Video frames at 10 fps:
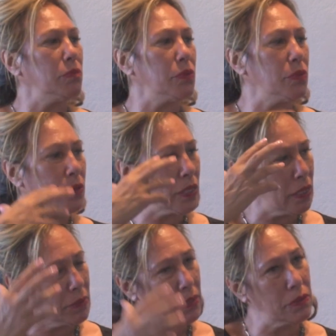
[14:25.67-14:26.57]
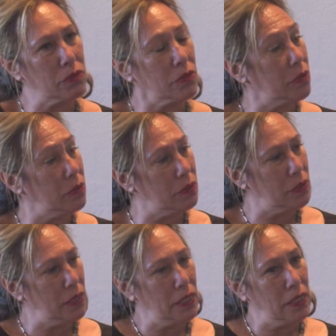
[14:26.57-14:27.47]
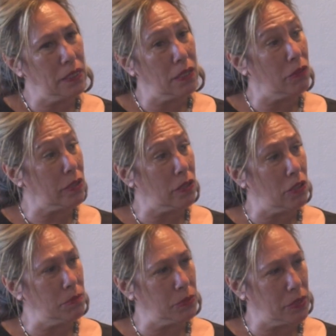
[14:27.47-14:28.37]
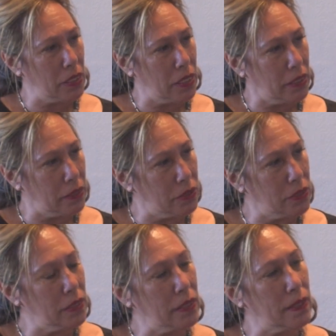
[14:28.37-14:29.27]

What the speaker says: and more coming through on the global stage.